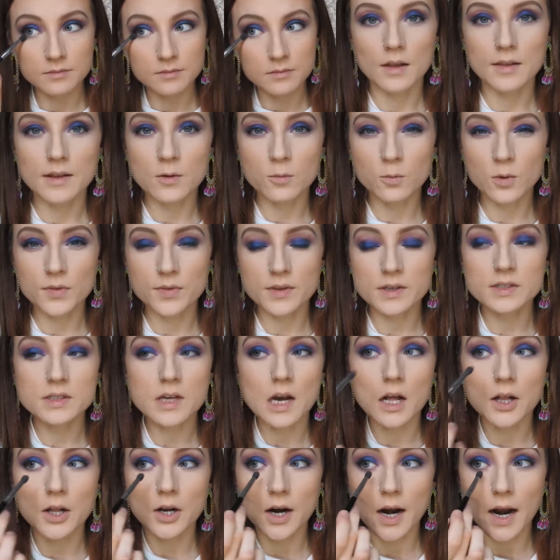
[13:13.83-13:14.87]
And then with this
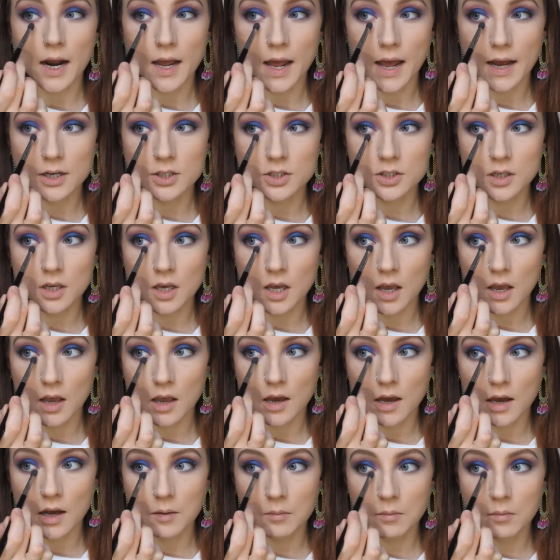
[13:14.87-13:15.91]
color, I actually
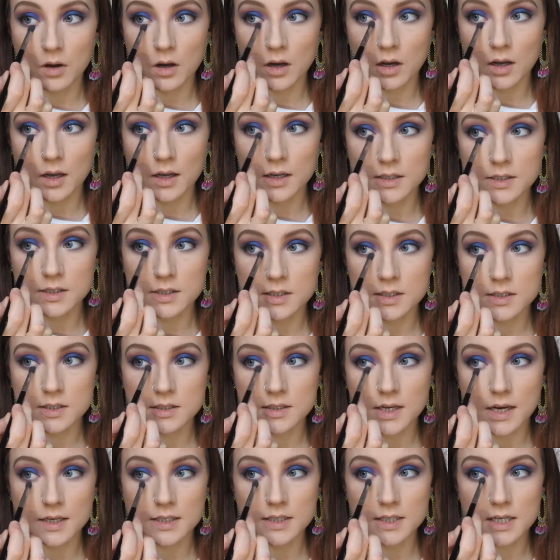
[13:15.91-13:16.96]
am
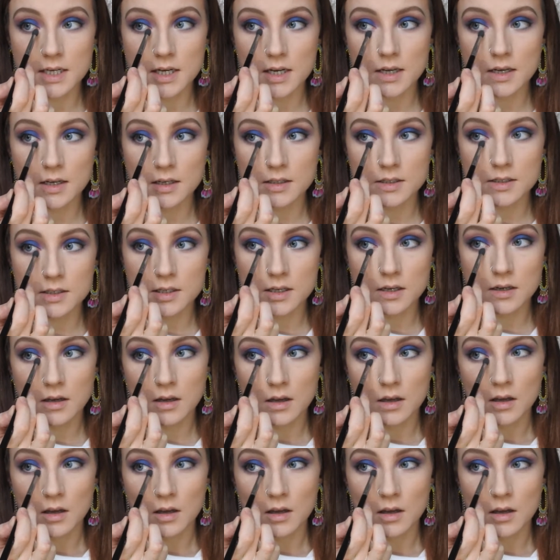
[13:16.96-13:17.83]
extending it